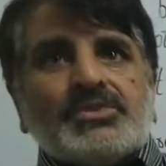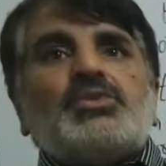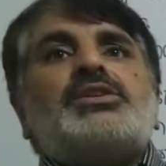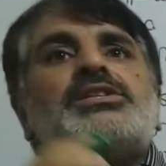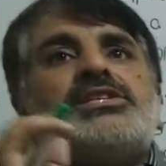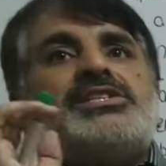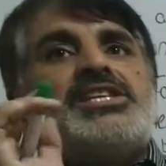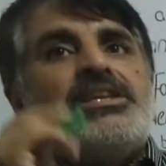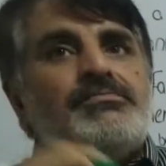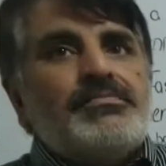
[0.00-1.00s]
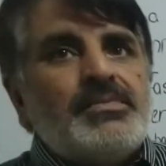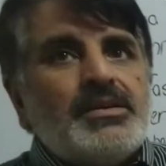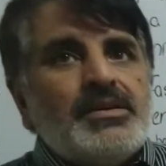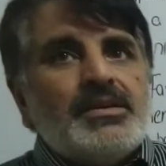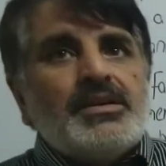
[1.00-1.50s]
So this is
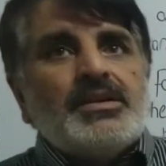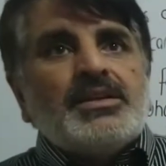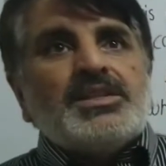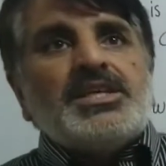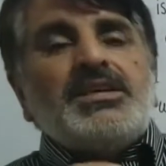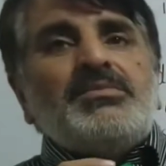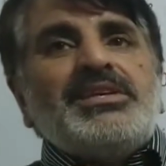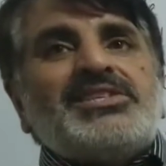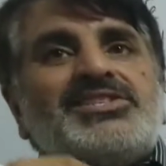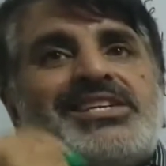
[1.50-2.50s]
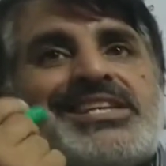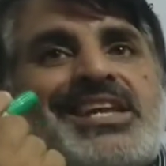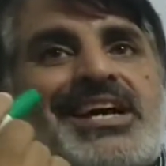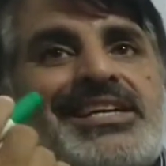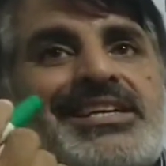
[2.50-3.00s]
theme. Theme is just
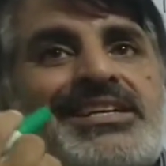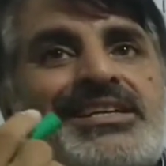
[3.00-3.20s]
like